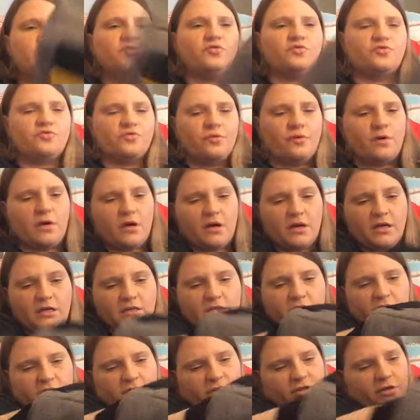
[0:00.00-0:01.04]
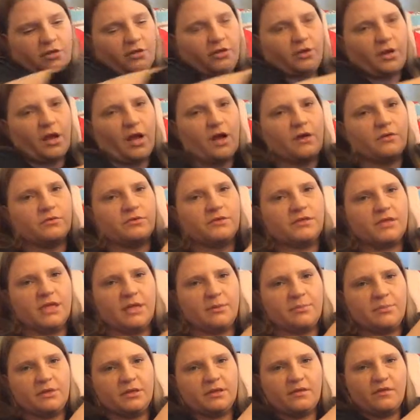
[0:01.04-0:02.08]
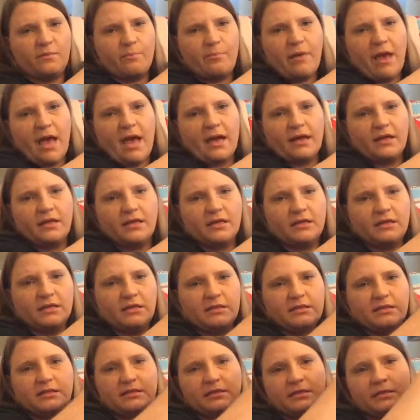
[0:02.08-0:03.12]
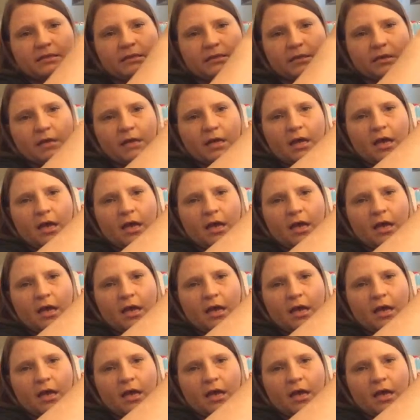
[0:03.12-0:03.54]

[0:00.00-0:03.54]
try to show you how deep this bag is.